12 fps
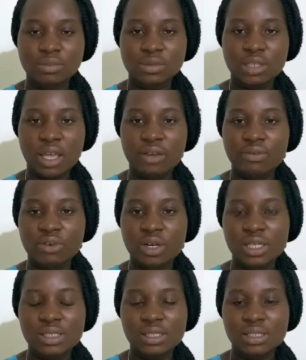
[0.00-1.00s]
Like for
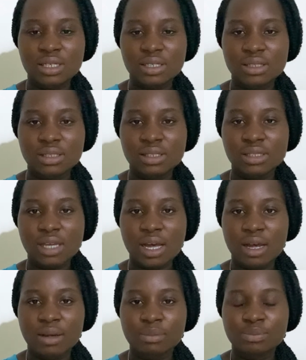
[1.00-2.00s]
instance,
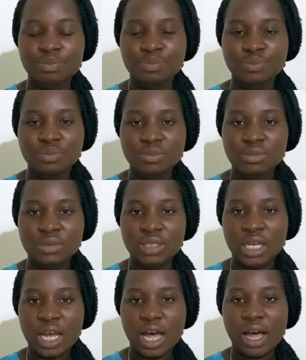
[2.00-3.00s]

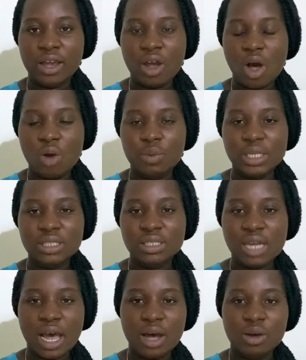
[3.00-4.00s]
I always
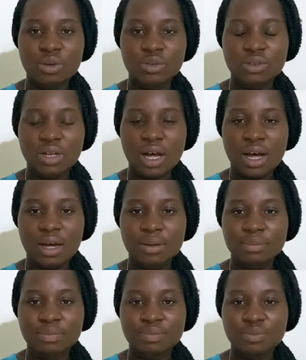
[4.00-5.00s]
now
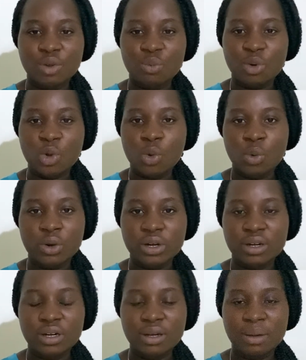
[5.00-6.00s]

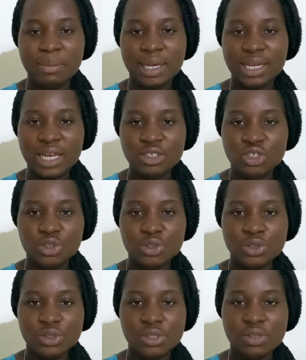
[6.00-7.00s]
record my
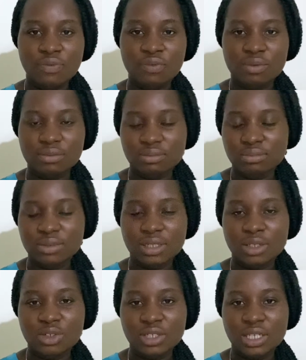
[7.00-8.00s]
lectures,
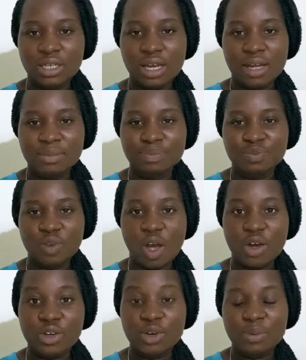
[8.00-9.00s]
literally
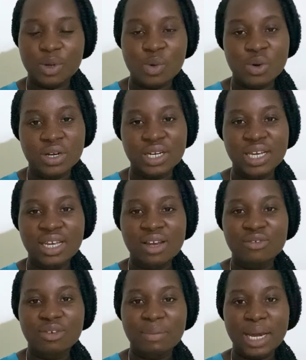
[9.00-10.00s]
audio record
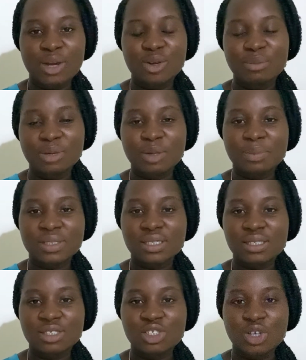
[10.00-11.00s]
for my own
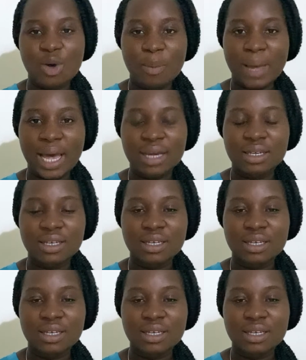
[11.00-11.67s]
purposes to go back